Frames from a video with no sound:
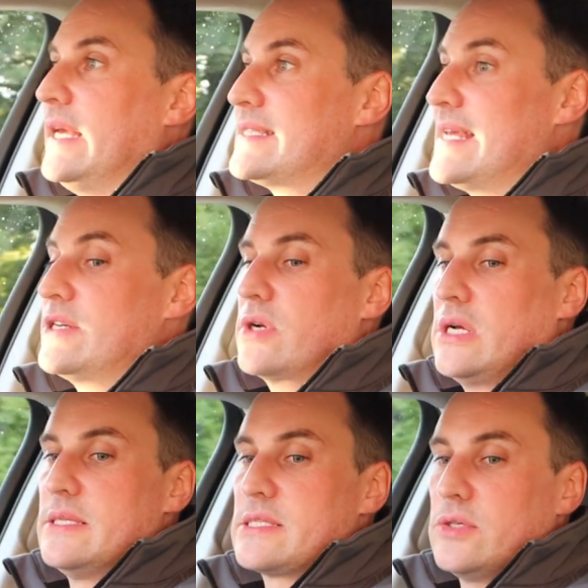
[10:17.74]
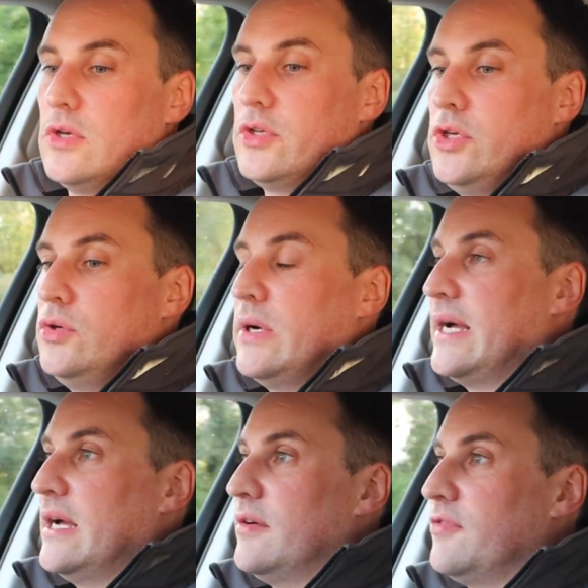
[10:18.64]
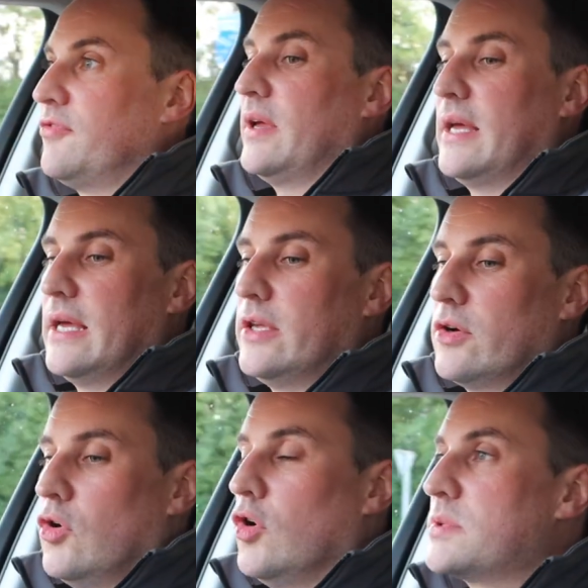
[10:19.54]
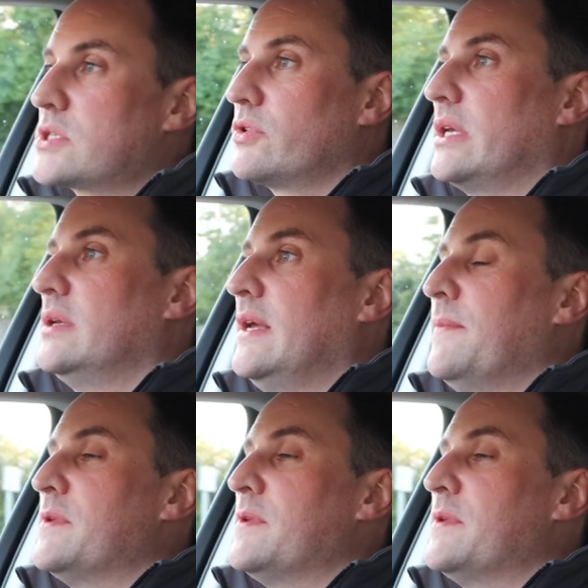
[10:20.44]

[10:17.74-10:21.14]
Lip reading: Center console, you have your home screen.